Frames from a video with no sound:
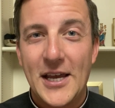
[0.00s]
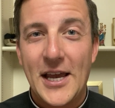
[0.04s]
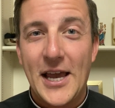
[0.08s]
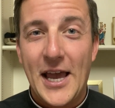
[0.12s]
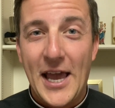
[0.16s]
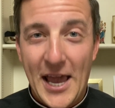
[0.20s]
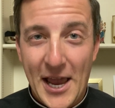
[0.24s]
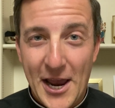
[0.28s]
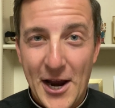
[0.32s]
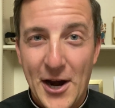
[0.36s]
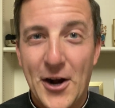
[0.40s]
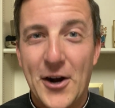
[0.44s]

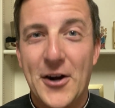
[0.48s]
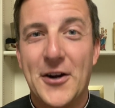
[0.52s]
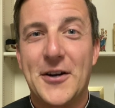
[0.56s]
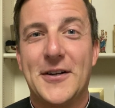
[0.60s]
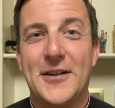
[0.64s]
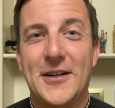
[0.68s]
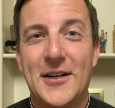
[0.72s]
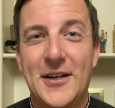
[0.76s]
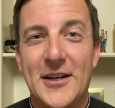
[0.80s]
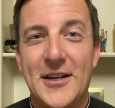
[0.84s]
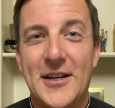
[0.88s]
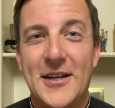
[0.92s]
heir
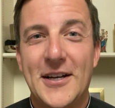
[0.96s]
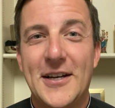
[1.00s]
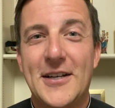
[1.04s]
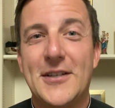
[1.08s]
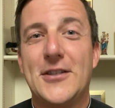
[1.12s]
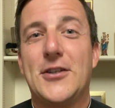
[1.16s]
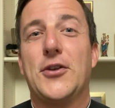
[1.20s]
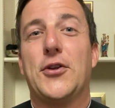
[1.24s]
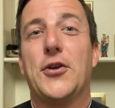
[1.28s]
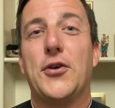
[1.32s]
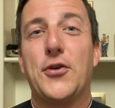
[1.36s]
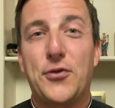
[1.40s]

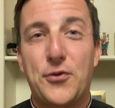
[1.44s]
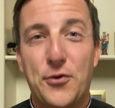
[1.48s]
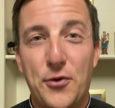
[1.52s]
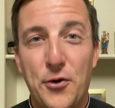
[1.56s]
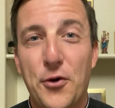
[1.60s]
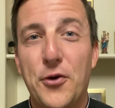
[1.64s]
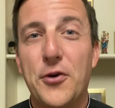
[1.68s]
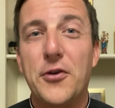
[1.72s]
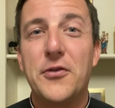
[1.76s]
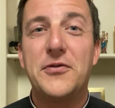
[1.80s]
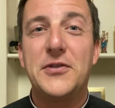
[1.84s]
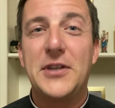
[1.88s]
to the
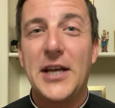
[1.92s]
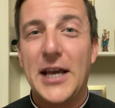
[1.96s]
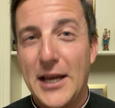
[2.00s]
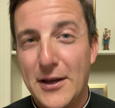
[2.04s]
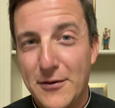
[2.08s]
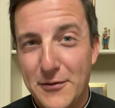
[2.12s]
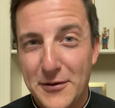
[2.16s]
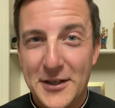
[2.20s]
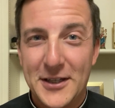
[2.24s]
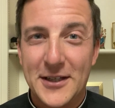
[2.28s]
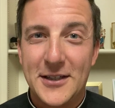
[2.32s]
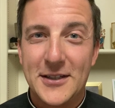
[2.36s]
throne of
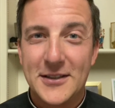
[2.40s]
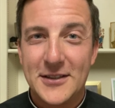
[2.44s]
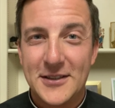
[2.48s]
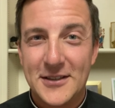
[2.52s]
David.